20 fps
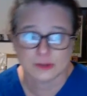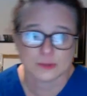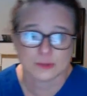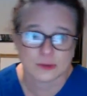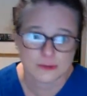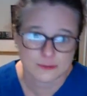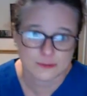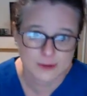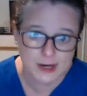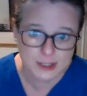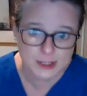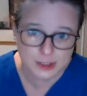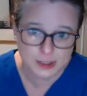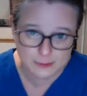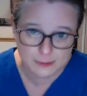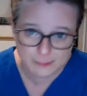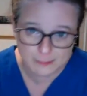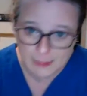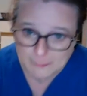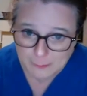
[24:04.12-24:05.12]
refresh
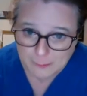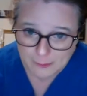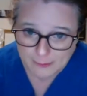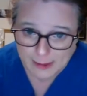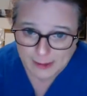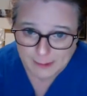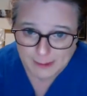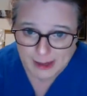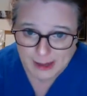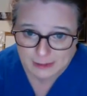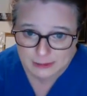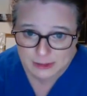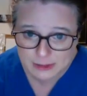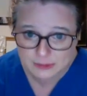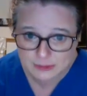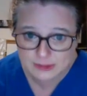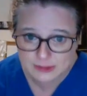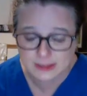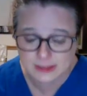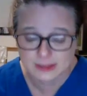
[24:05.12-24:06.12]
your memory about
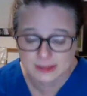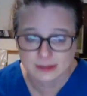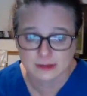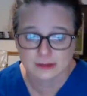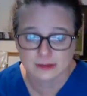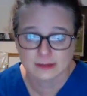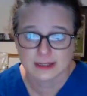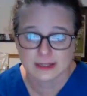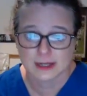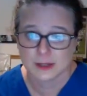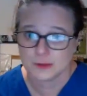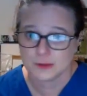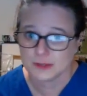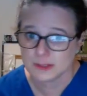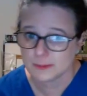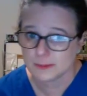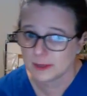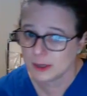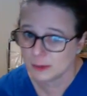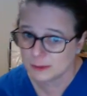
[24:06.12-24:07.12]
those skills. I know it's
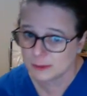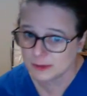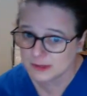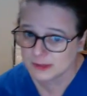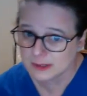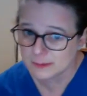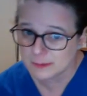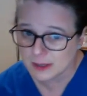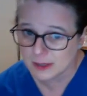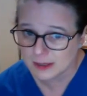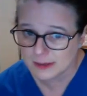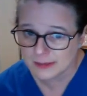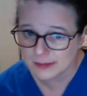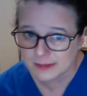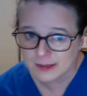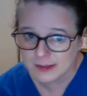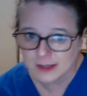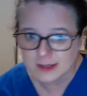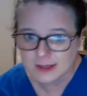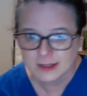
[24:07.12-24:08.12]
been almost a month,
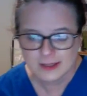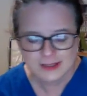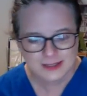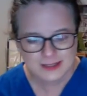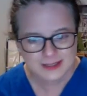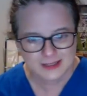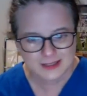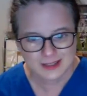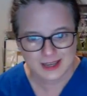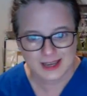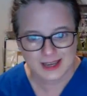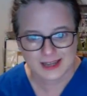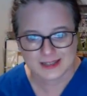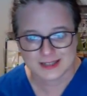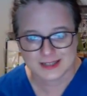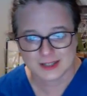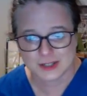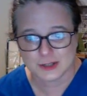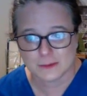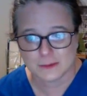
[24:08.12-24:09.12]
okay,
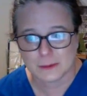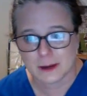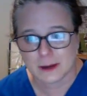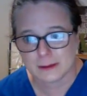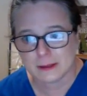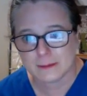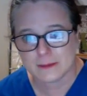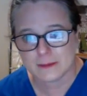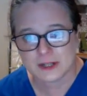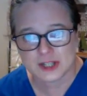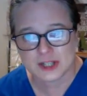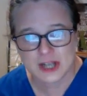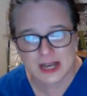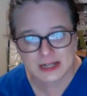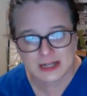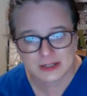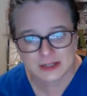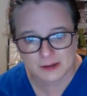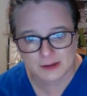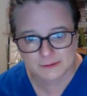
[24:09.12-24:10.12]
since you've probably been
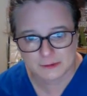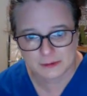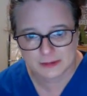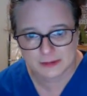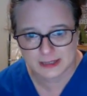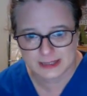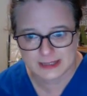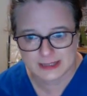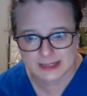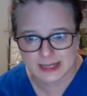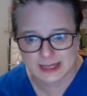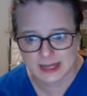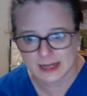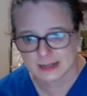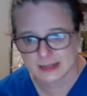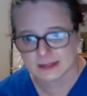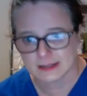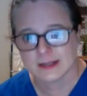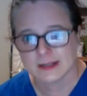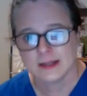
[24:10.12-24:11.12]
checked off on these
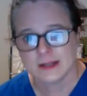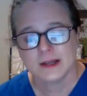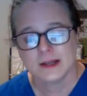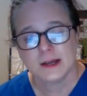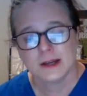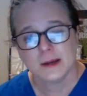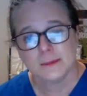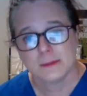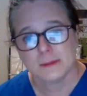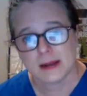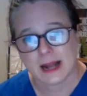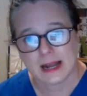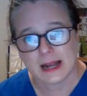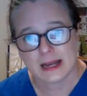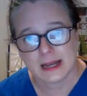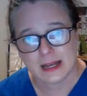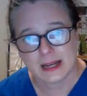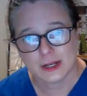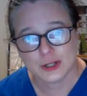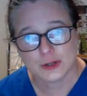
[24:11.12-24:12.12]
things, but I
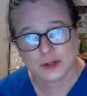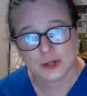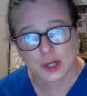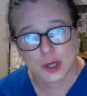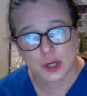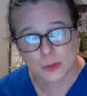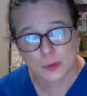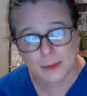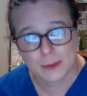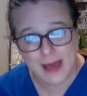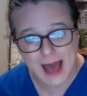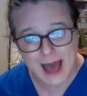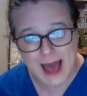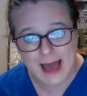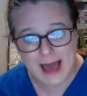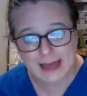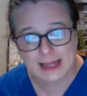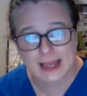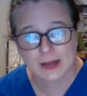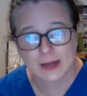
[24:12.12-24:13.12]
need you to go
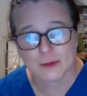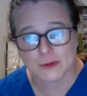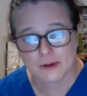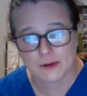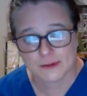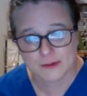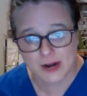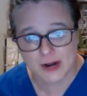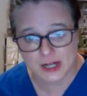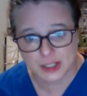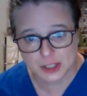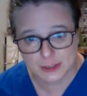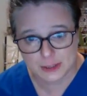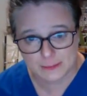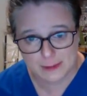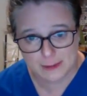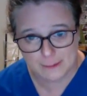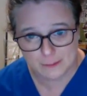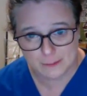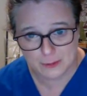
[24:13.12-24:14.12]
back and refresh your
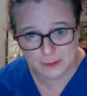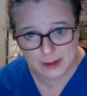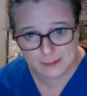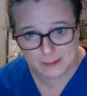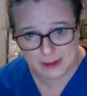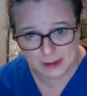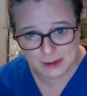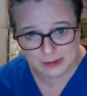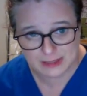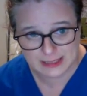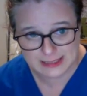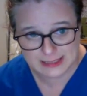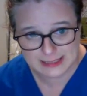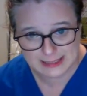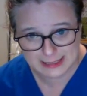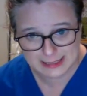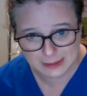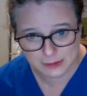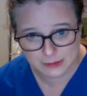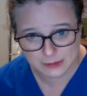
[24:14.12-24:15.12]
memory about these
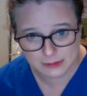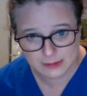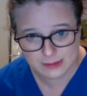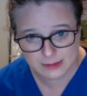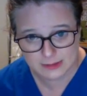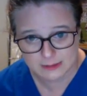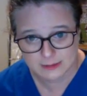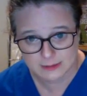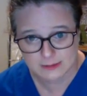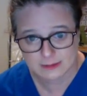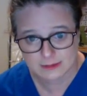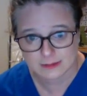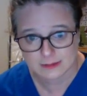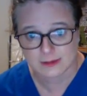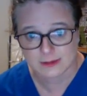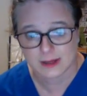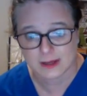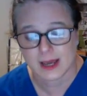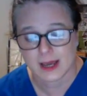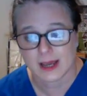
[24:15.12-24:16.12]
skills,
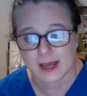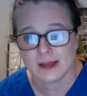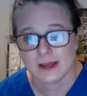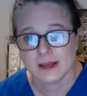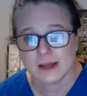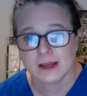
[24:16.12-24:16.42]
okay?